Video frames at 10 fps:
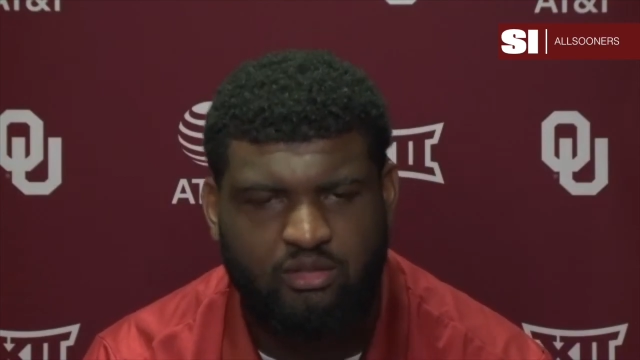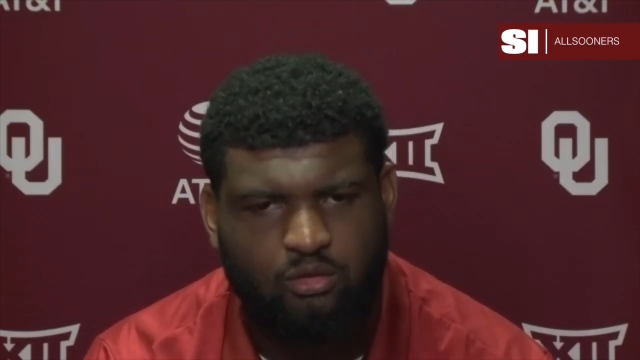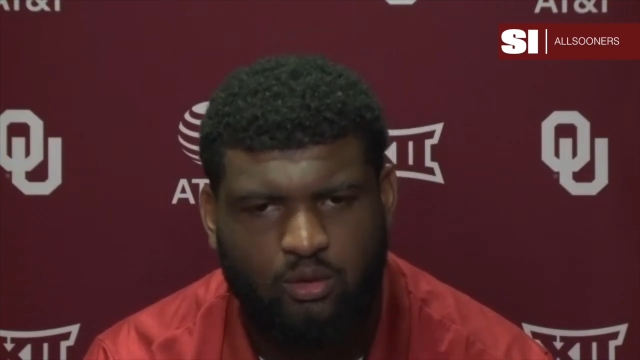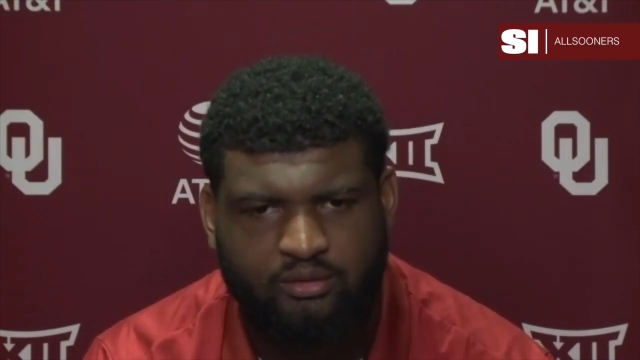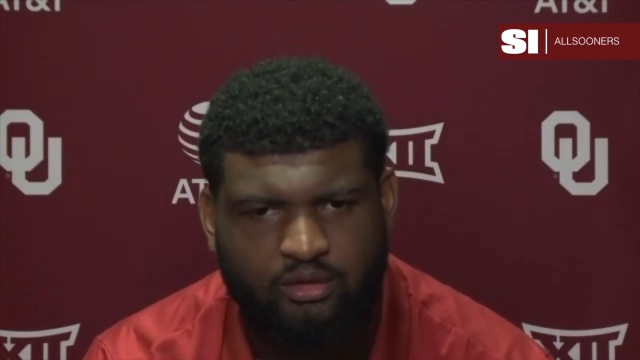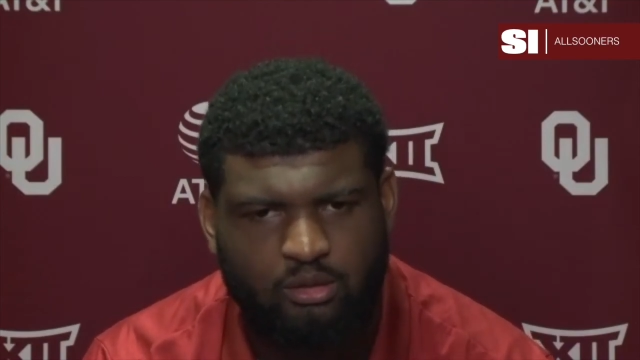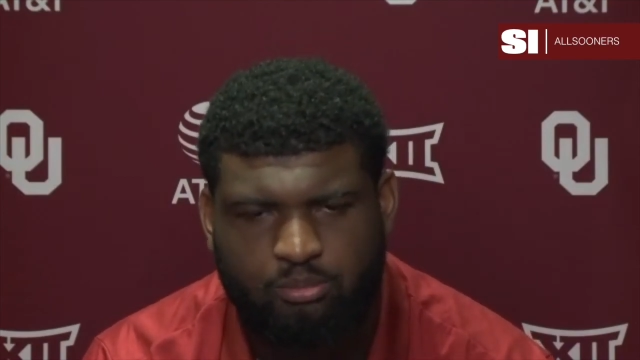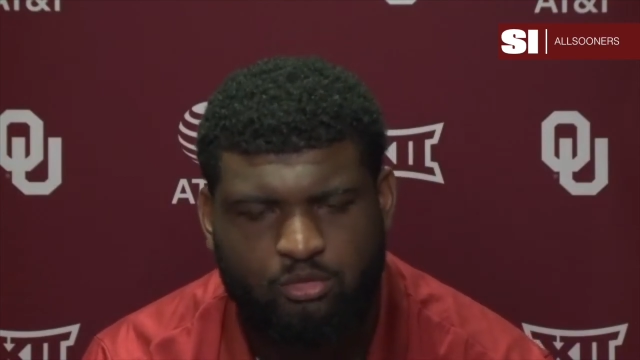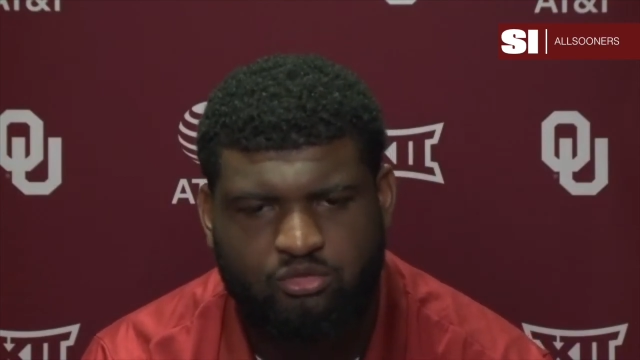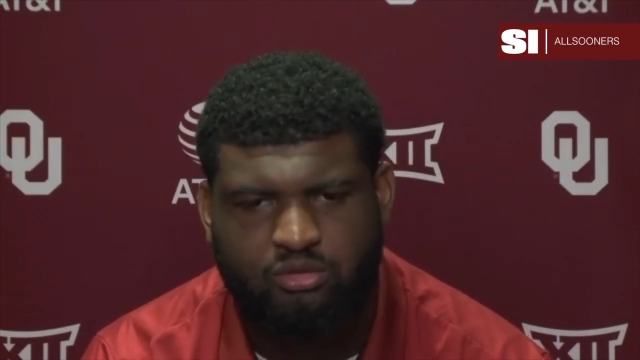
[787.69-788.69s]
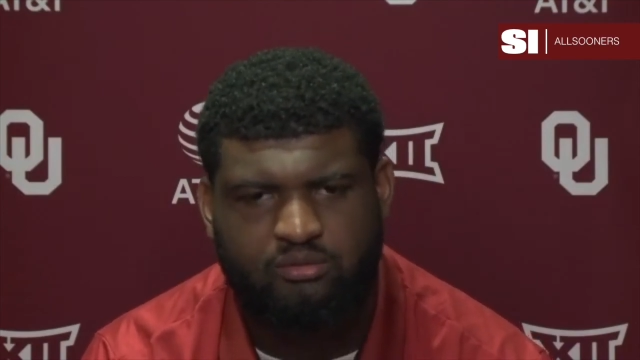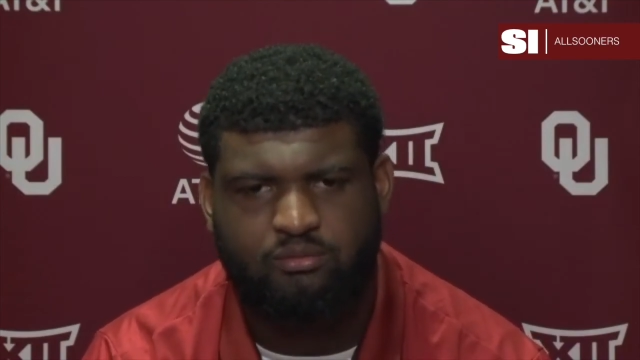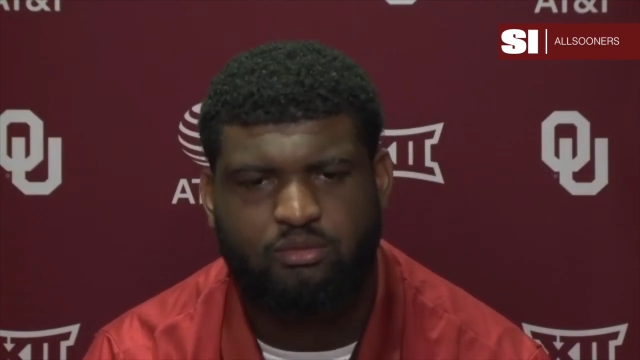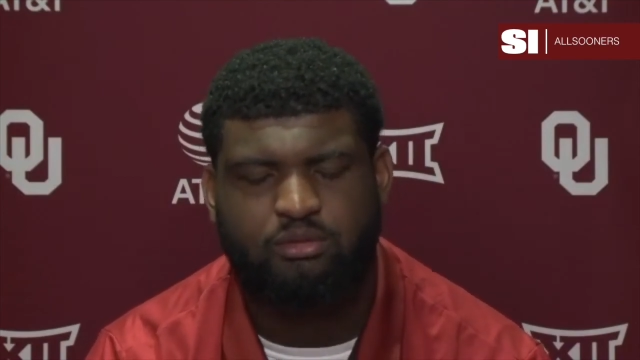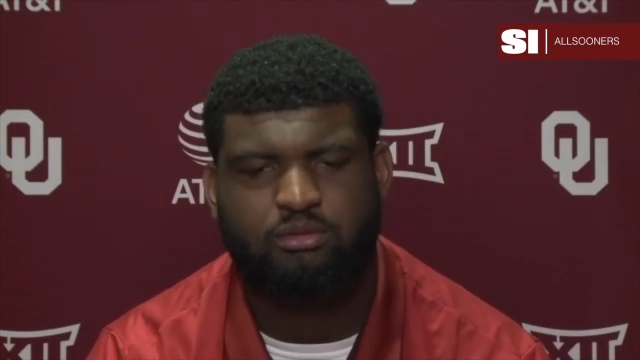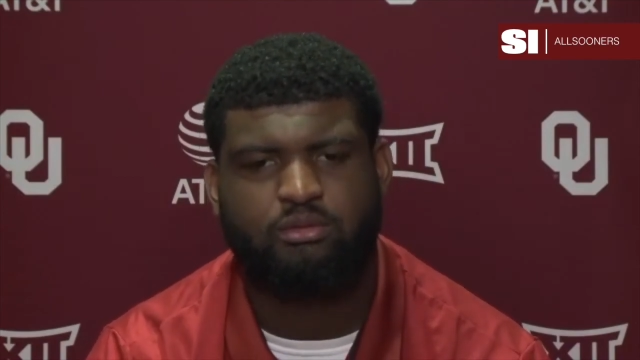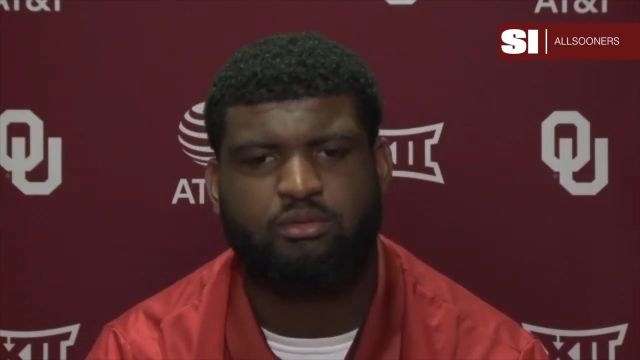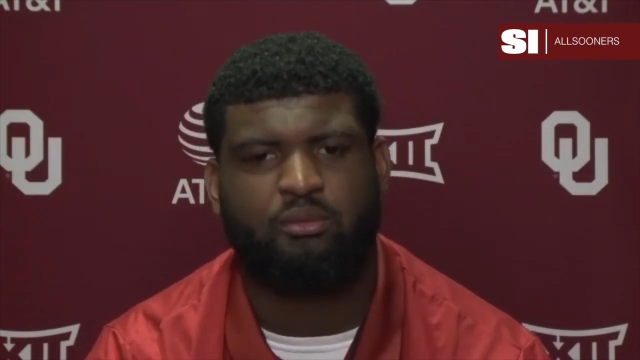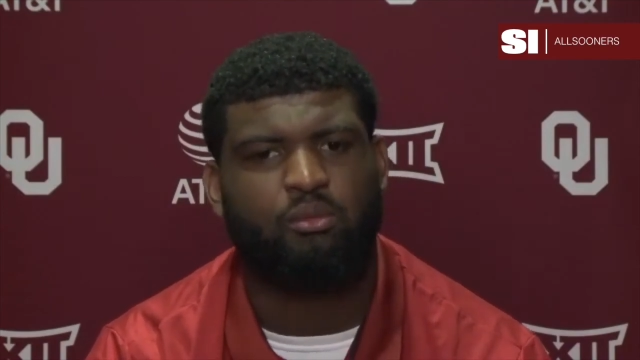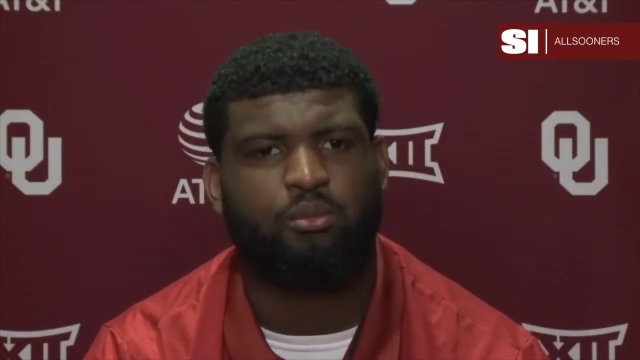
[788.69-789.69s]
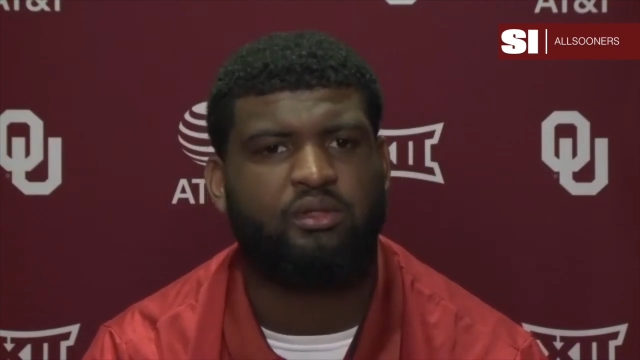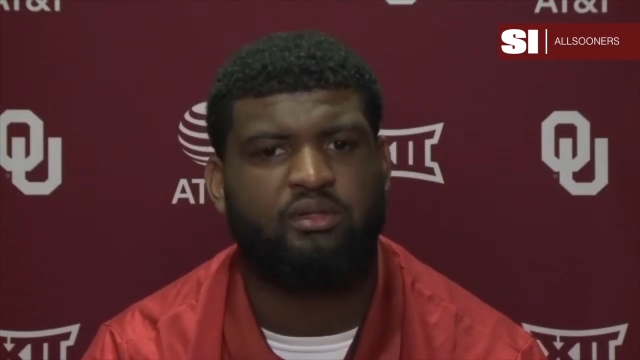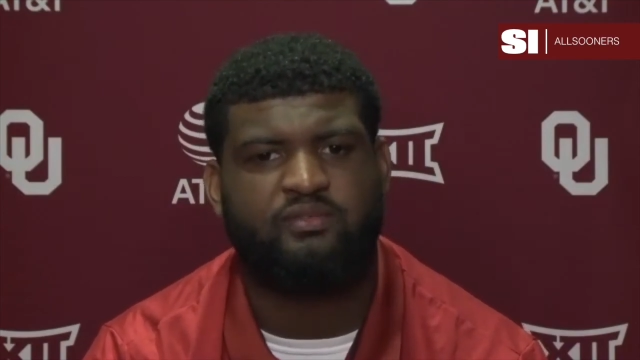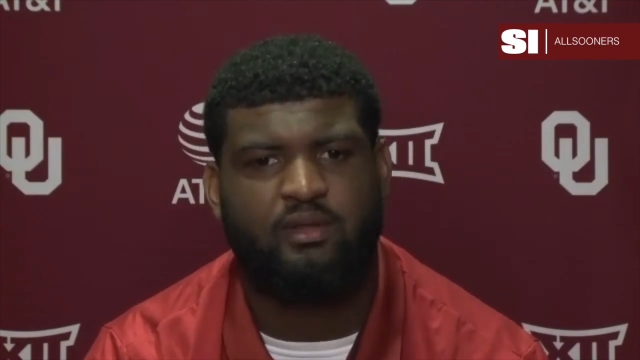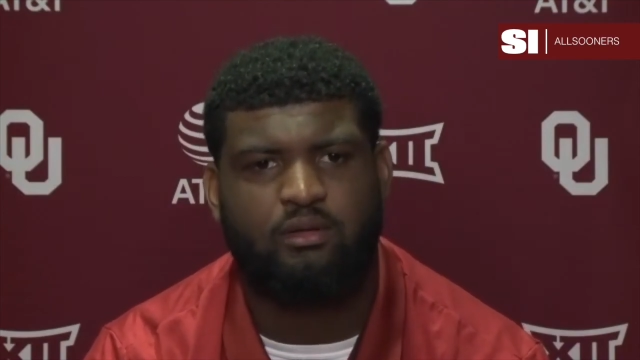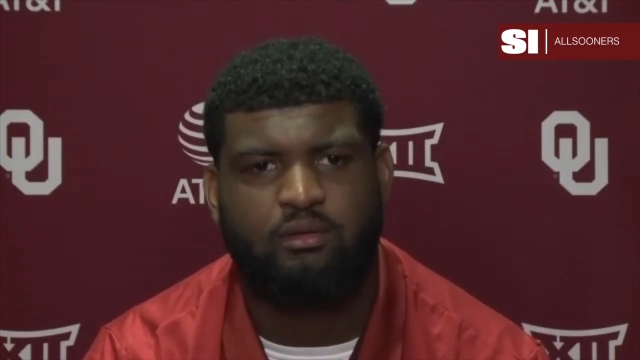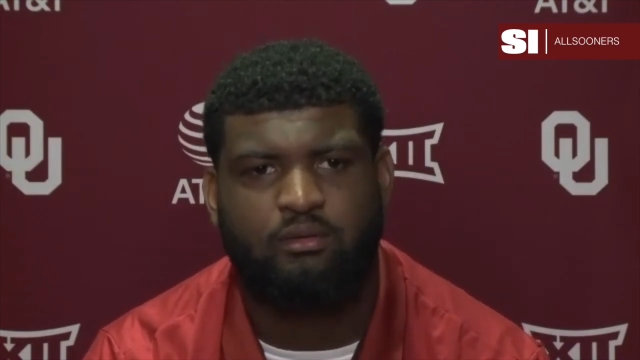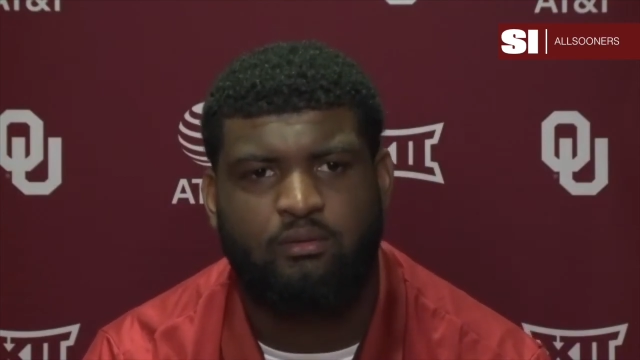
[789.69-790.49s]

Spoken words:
to go out there and approach it differently than what we did Saturday.